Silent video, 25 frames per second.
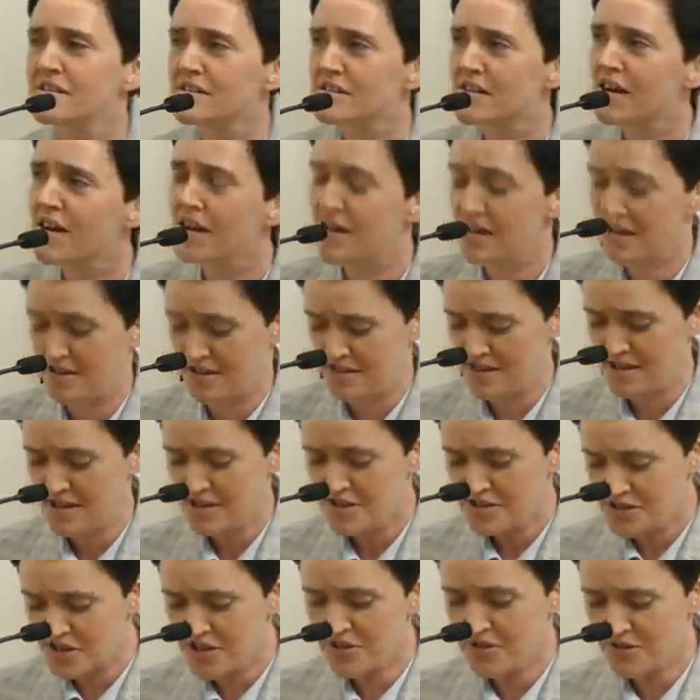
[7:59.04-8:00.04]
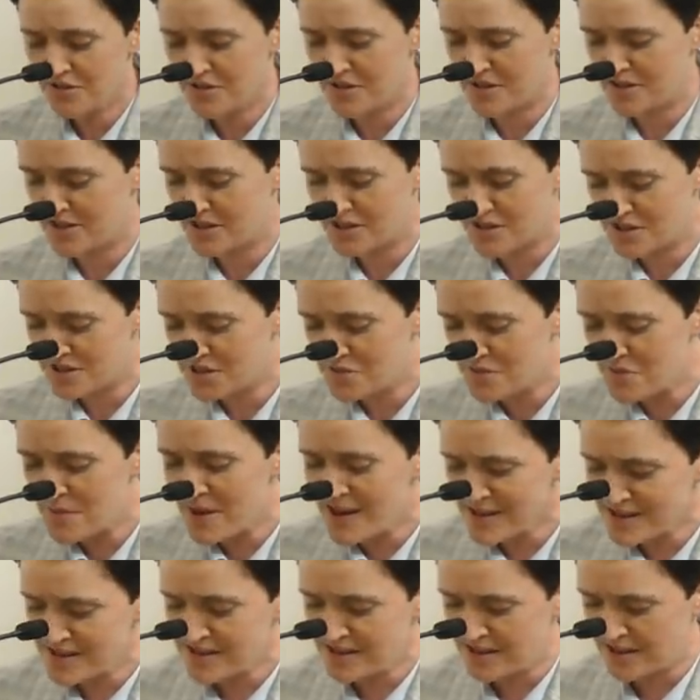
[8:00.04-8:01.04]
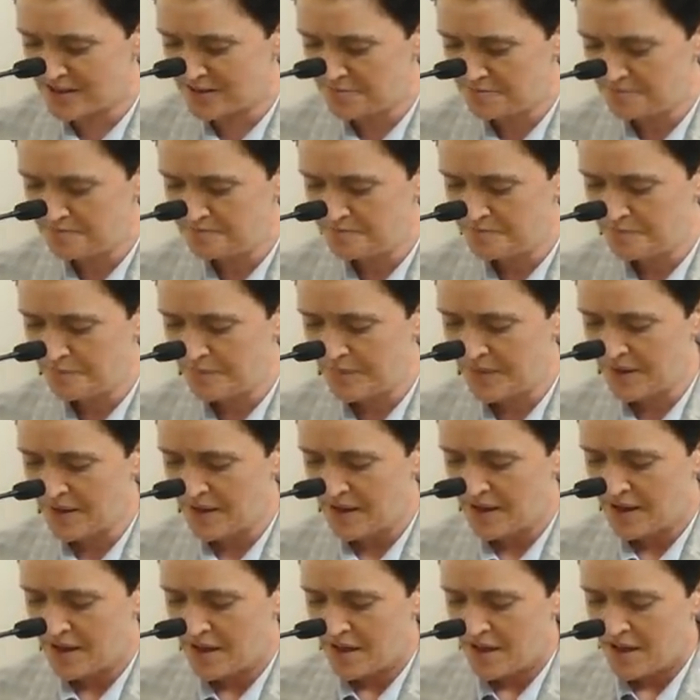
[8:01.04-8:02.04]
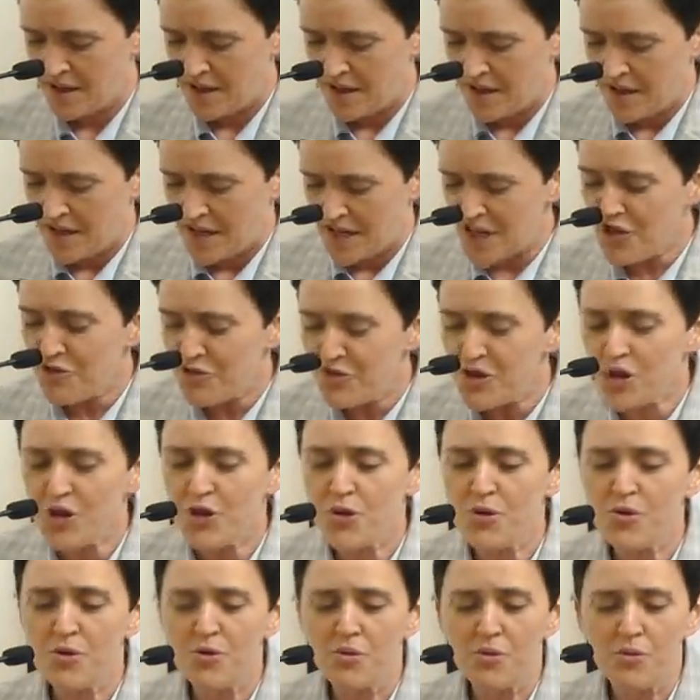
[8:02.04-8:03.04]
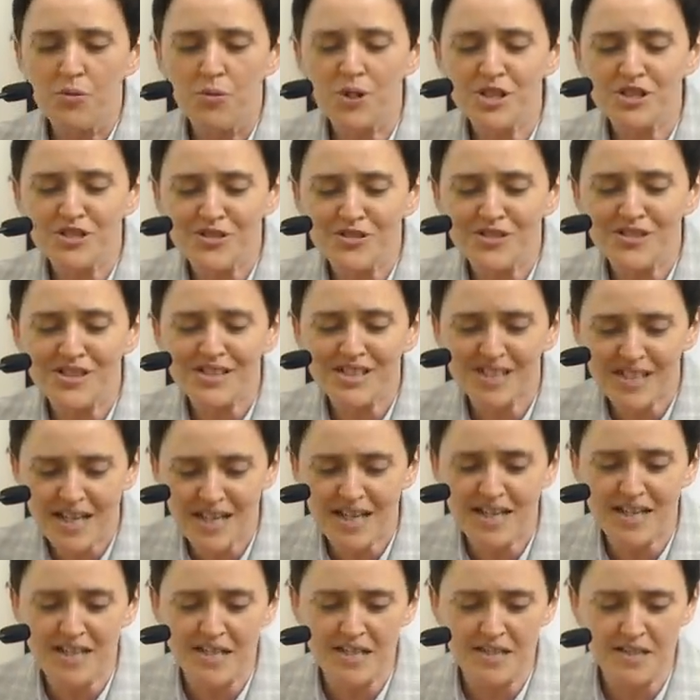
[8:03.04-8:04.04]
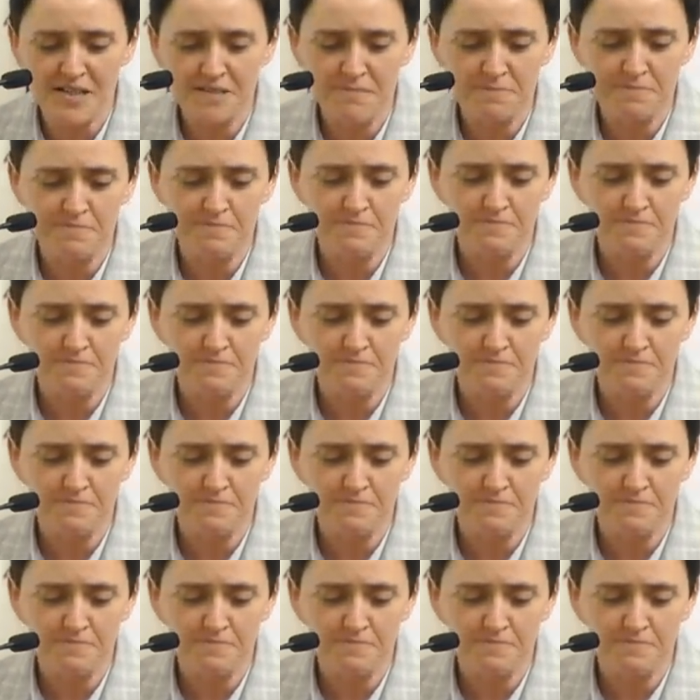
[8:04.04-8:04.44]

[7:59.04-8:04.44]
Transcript: entirely toothless. It doesn't matter. If you were to see